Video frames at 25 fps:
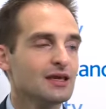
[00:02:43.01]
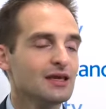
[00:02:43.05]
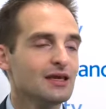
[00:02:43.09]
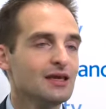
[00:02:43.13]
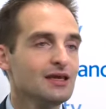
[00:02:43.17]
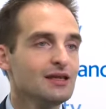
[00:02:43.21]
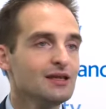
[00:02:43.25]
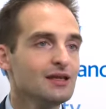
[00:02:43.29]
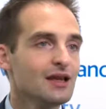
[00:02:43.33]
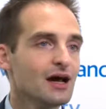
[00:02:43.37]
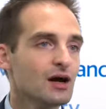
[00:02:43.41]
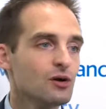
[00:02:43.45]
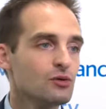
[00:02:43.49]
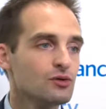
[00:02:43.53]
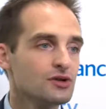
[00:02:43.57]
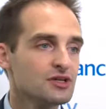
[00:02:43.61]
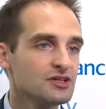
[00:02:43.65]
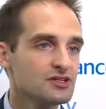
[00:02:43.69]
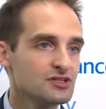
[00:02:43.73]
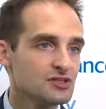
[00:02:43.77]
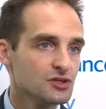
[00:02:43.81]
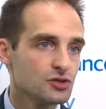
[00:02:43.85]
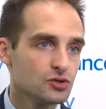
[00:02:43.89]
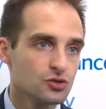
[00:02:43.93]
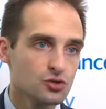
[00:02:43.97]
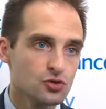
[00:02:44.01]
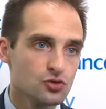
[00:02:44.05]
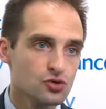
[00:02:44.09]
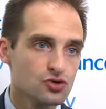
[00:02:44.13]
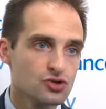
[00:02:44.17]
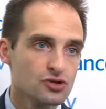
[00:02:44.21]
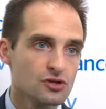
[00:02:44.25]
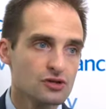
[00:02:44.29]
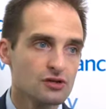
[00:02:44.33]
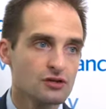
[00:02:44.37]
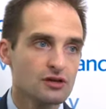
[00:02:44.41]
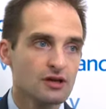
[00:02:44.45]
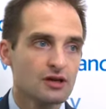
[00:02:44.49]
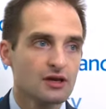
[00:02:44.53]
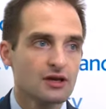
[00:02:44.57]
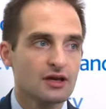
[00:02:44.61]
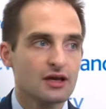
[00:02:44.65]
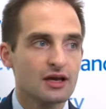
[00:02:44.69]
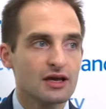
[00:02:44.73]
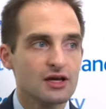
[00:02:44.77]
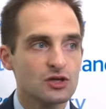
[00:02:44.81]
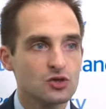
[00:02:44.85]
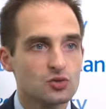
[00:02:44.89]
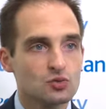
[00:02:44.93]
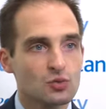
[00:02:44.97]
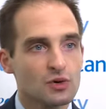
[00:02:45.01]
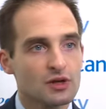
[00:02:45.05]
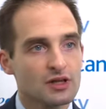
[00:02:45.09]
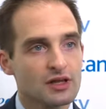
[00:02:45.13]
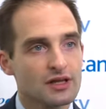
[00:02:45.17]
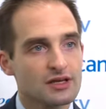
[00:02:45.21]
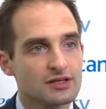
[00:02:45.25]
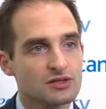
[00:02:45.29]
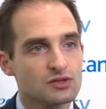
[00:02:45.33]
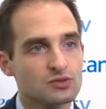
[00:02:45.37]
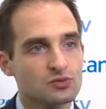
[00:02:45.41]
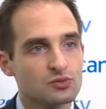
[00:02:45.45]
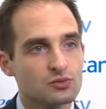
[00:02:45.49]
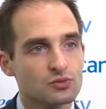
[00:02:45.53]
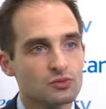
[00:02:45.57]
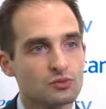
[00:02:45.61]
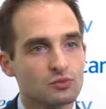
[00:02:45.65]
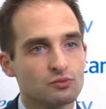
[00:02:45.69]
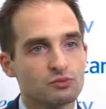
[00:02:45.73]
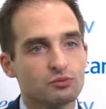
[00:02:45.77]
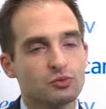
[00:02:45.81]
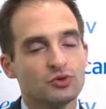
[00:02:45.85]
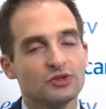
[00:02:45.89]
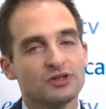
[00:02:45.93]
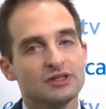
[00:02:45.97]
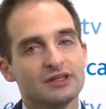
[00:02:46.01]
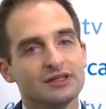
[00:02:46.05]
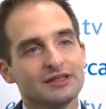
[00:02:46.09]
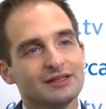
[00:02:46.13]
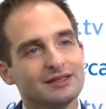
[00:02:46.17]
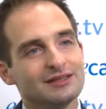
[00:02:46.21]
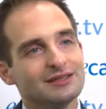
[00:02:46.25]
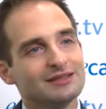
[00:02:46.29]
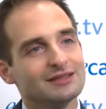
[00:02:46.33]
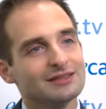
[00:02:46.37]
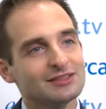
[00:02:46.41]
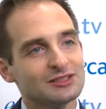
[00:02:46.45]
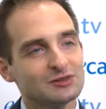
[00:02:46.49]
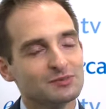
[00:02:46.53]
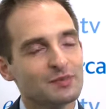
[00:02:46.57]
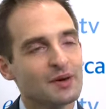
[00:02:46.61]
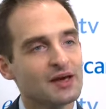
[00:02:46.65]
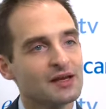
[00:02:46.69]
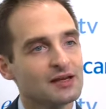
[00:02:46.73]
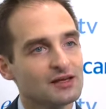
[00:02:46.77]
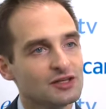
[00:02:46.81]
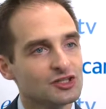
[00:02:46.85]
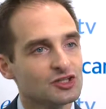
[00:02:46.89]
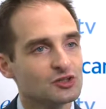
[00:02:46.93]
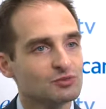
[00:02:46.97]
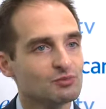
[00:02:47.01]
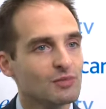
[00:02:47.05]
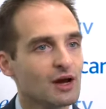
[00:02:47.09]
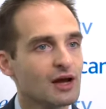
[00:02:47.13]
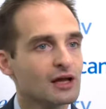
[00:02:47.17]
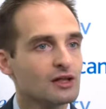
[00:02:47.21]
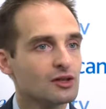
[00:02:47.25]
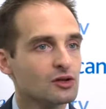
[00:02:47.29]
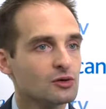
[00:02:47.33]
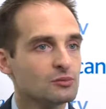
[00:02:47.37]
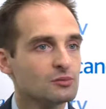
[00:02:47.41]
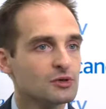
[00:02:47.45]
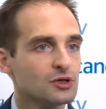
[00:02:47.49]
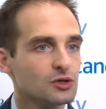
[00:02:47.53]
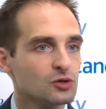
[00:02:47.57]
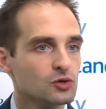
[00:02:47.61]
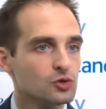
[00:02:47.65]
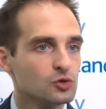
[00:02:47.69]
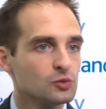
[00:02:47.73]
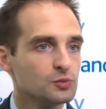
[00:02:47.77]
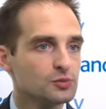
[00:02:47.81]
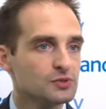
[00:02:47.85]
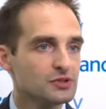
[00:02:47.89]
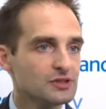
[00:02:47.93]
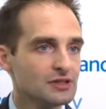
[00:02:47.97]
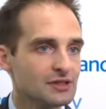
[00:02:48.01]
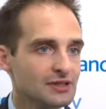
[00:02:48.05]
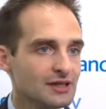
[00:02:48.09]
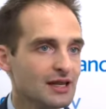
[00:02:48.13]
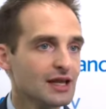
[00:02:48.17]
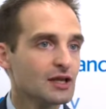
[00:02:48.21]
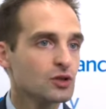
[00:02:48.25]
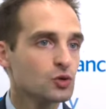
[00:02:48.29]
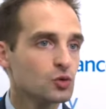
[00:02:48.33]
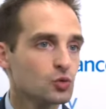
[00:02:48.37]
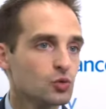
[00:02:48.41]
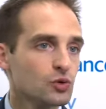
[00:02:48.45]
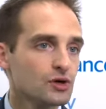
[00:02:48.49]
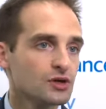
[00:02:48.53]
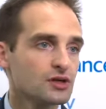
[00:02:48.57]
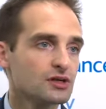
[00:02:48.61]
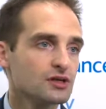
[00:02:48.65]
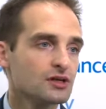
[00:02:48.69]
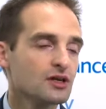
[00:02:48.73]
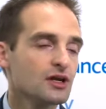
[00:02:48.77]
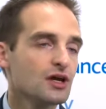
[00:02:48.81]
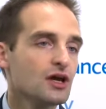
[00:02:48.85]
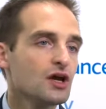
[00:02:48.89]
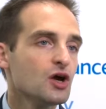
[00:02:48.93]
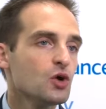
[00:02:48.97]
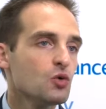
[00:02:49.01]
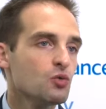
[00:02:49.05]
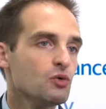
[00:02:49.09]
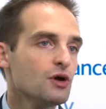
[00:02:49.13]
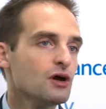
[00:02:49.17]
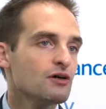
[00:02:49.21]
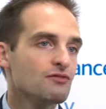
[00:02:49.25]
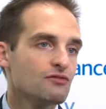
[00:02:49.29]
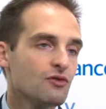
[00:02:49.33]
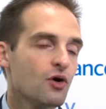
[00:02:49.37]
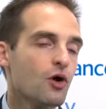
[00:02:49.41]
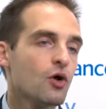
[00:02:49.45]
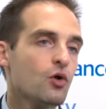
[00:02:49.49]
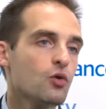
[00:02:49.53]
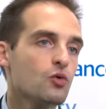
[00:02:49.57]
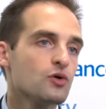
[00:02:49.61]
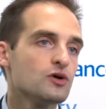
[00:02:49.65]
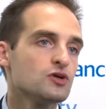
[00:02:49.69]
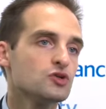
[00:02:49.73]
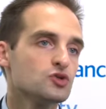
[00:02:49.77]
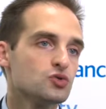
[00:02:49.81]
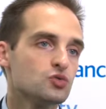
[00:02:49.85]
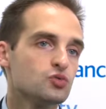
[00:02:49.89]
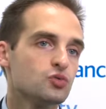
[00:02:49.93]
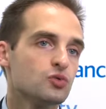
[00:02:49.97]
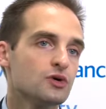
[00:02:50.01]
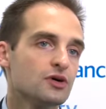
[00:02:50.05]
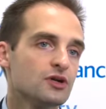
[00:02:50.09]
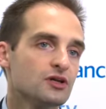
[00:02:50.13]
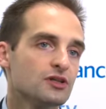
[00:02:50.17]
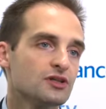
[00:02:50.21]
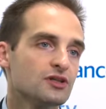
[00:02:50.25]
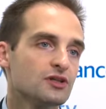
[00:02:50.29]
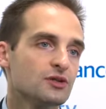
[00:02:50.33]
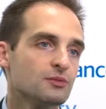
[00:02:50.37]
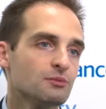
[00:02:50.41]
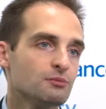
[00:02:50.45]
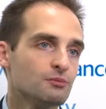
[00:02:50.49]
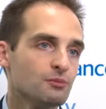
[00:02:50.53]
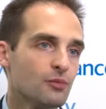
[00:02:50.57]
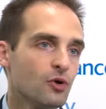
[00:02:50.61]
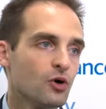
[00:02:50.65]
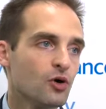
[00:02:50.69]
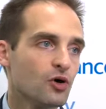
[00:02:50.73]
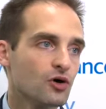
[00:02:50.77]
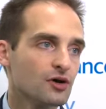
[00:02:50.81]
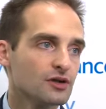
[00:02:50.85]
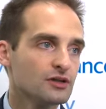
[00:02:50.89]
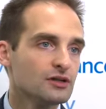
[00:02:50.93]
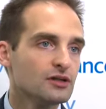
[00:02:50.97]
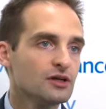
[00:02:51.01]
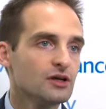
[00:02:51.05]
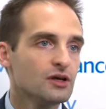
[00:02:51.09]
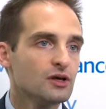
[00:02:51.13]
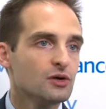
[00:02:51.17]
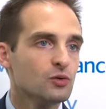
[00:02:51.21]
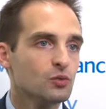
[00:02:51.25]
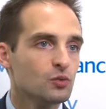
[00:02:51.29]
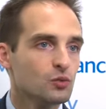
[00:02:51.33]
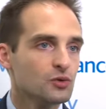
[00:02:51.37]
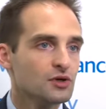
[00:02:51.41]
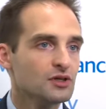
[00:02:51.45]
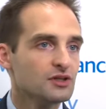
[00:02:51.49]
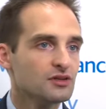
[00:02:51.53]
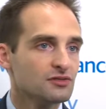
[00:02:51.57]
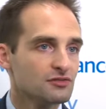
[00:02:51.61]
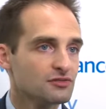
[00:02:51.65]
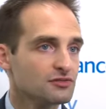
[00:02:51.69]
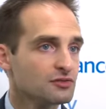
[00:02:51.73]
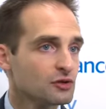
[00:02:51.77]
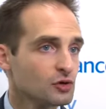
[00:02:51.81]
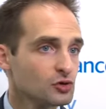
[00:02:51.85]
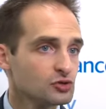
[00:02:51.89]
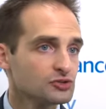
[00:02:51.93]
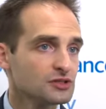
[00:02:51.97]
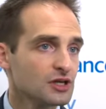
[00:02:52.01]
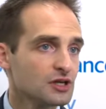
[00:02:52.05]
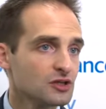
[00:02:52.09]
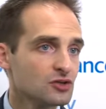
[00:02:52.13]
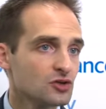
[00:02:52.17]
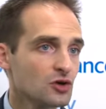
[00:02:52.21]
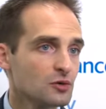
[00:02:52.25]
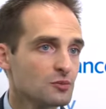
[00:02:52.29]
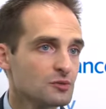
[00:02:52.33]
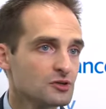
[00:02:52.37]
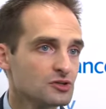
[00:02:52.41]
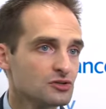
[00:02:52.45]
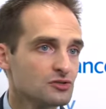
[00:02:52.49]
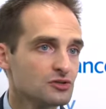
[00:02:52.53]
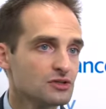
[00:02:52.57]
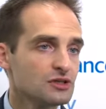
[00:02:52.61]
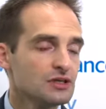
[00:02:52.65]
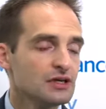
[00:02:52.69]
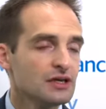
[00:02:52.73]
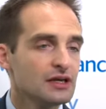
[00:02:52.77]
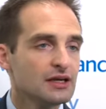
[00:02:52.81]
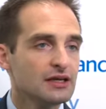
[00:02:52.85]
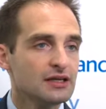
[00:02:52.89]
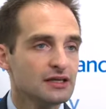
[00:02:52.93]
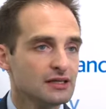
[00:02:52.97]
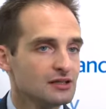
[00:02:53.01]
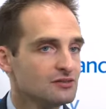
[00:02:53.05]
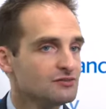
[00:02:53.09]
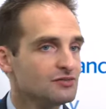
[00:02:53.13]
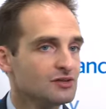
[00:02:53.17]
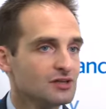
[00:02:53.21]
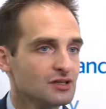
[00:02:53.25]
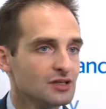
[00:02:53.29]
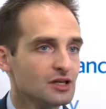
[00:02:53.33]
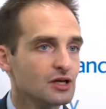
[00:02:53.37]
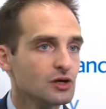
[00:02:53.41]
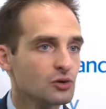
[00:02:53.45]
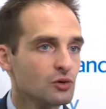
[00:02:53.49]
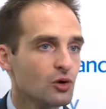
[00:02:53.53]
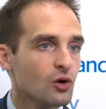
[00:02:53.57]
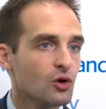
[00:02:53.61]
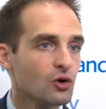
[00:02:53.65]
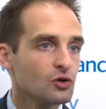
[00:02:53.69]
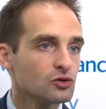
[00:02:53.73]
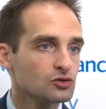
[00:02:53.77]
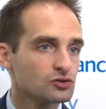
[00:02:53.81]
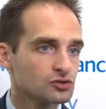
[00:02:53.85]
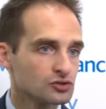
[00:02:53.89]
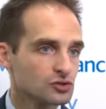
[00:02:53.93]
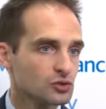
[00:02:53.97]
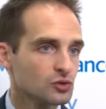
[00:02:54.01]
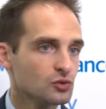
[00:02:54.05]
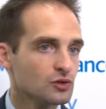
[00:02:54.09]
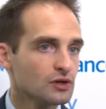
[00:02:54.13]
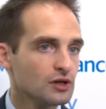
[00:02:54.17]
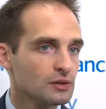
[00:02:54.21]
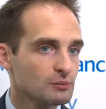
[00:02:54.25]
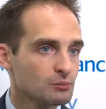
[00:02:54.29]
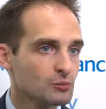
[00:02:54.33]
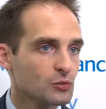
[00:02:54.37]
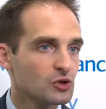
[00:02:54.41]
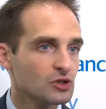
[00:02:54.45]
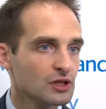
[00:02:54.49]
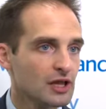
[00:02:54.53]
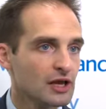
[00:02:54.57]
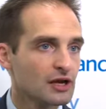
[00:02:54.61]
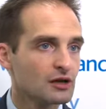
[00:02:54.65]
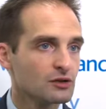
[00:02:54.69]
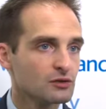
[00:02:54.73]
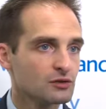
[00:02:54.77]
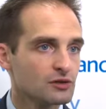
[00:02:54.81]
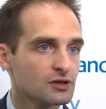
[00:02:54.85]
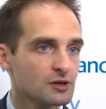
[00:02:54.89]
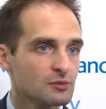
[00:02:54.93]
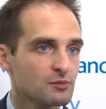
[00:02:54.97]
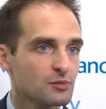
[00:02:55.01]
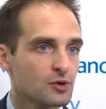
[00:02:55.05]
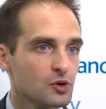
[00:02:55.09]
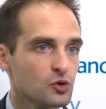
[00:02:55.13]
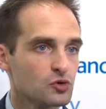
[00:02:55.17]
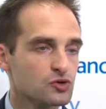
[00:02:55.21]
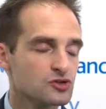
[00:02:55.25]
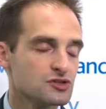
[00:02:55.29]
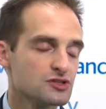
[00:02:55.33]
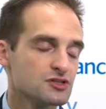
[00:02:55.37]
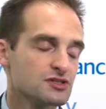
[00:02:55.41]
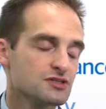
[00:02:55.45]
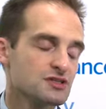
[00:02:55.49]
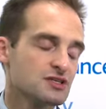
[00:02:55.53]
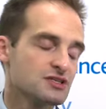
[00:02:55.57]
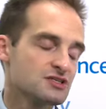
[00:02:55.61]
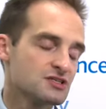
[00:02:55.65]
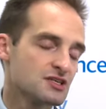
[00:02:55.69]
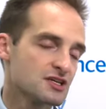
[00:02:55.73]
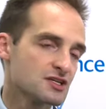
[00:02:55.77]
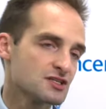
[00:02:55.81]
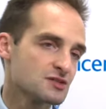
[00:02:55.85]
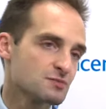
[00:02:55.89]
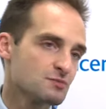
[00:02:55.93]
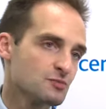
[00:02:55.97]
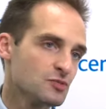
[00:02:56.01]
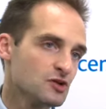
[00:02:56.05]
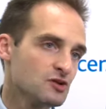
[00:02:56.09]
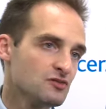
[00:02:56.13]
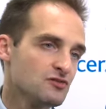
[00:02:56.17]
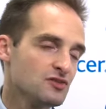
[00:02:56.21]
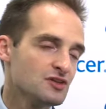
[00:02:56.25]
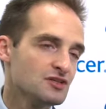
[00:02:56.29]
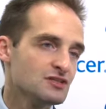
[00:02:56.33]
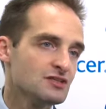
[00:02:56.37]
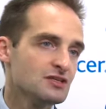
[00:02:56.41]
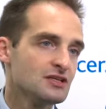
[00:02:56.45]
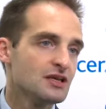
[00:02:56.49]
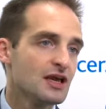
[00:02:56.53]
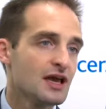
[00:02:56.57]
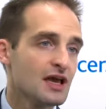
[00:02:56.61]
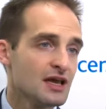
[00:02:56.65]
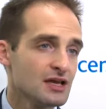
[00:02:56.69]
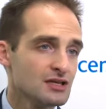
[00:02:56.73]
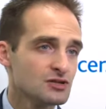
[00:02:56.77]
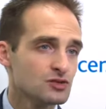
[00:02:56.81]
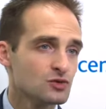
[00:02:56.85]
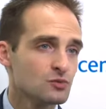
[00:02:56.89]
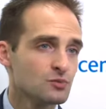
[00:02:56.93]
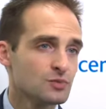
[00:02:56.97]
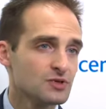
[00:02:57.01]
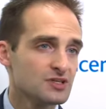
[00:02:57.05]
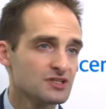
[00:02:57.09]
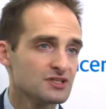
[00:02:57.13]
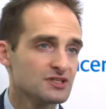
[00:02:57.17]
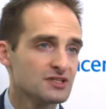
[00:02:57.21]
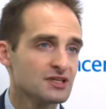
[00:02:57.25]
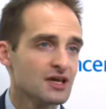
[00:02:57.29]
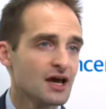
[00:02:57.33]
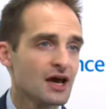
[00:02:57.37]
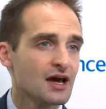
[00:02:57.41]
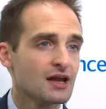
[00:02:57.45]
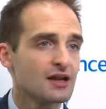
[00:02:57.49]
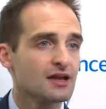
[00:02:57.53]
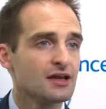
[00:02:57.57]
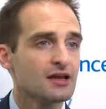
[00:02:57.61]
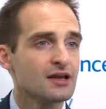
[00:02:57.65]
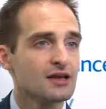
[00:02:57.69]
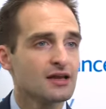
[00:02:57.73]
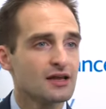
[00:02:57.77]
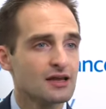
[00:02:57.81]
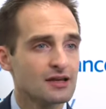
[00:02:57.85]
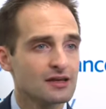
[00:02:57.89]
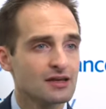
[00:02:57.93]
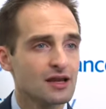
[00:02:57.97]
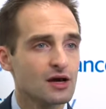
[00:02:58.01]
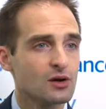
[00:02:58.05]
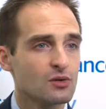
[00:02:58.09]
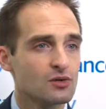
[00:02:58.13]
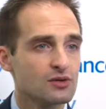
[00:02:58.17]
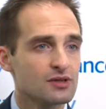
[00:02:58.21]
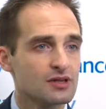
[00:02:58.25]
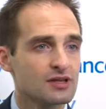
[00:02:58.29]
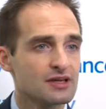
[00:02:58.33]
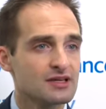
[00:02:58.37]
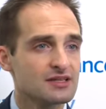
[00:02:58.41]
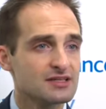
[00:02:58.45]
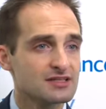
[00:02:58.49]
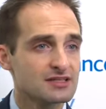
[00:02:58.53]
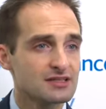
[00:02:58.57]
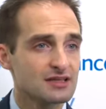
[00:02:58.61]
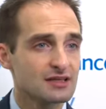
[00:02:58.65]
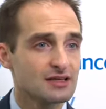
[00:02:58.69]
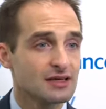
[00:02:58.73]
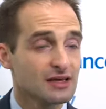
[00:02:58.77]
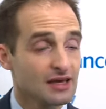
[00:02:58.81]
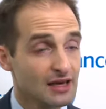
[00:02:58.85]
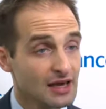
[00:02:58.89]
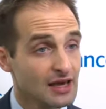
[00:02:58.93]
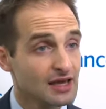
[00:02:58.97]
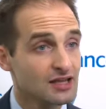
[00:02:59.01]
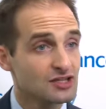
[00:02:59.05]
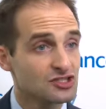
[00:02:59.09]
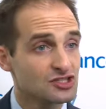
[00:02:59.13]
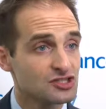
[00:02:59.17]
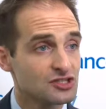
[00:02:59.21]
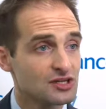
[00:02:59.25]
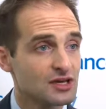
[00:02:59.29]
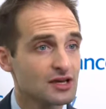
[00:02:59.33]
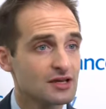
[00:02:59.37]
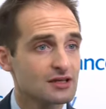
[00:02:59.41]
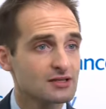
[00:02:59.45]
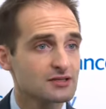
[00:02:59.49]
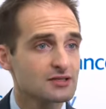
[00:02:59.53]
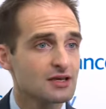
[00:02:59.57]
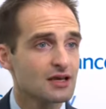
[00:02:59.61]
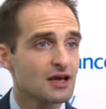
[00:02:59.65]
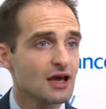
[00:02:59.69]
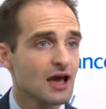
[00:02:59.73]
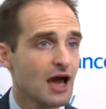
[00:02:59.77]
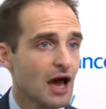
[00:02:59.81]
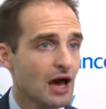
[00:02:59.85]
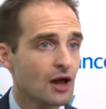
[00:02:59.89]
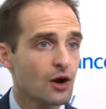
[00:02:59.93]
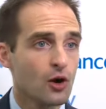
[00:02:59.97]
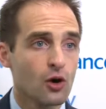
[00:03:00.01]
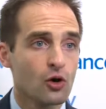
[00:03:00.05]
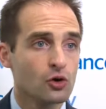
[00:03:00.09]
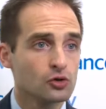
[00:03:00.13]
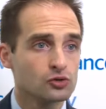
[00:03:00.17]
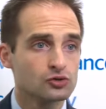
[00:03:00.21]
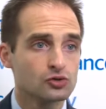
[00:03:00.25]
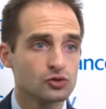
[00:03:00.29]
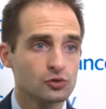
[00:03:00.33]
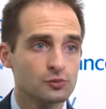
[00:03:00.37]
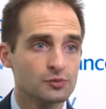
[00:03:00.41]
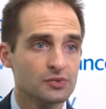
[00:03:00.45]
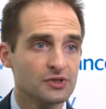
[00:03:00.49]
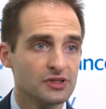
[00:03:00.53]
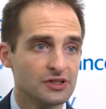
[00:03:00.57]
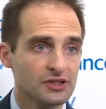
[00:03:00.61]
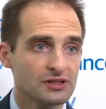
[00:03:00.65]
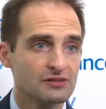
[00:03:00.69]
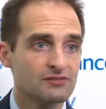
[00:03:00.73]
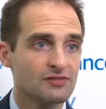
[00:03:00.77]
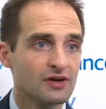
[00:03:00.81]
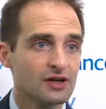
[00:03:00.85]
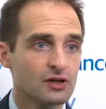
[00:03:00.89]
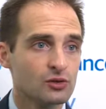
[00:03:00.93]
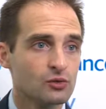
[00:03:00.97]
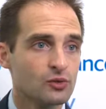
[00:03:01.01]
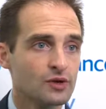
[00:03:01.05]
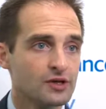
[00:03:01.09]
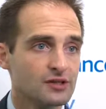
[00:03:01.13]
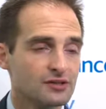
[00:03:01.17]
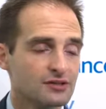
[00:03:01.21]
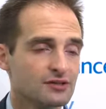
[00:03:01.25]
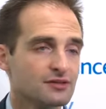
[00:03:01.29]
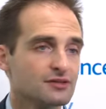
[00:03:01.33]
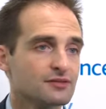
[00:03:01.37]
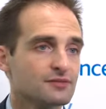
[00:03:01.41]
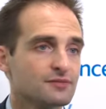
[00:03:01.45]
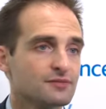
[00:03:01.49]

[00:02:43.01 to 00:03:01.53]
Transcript: In our institution, as well as within the Spanish myeloma group network, we have always worked more with flow cytometry, even though also molecular approaches such as previously ASO pcr and nowadays uh, NGS are also being evaluated.